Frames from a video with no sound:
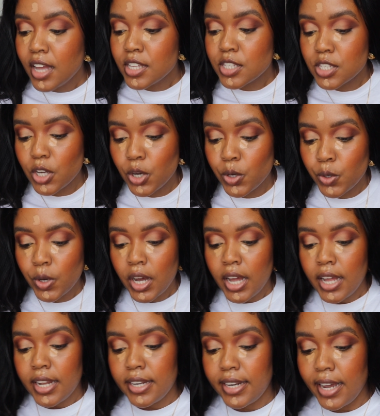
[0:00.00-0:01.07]
So
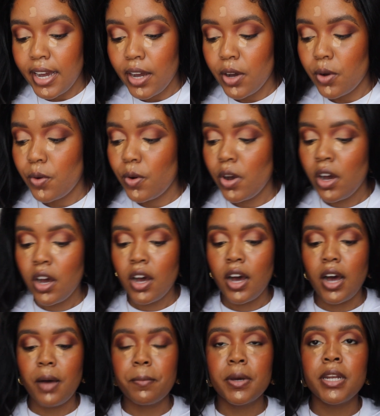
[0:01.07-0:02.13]
now
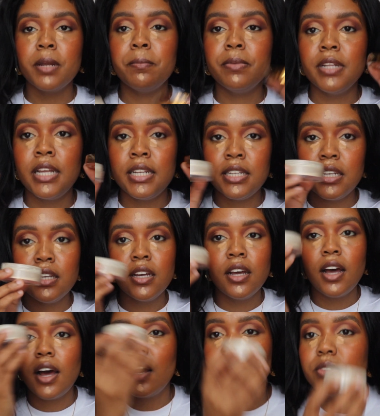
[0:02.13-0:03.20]
I'm gonna blend
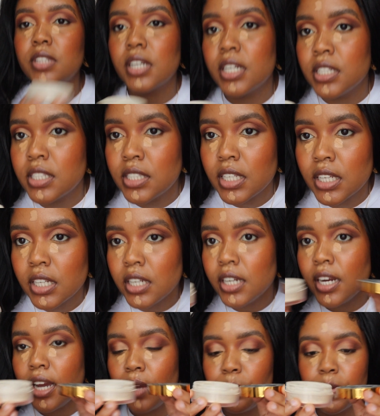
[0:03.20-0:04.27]
out the
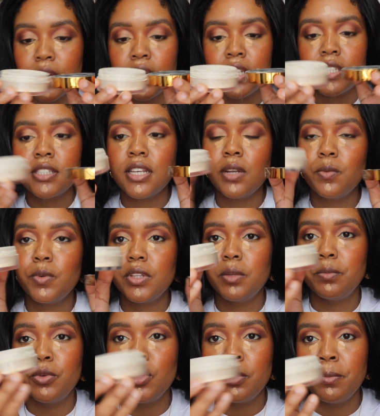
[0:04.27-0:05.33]
concealer and we're gonna set with the
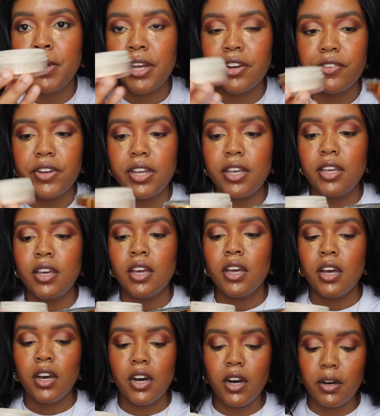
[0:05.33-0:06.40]
Beauty Bakery
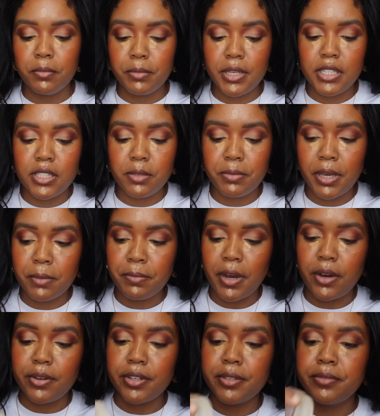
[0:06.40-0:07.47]
Easy Bake
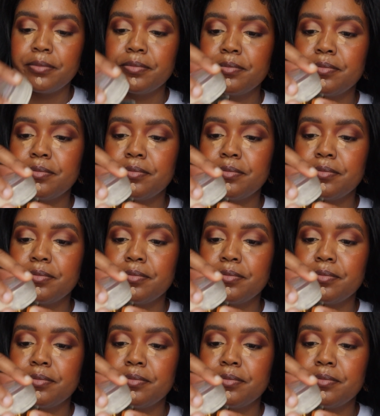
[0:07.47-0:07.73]
Powder.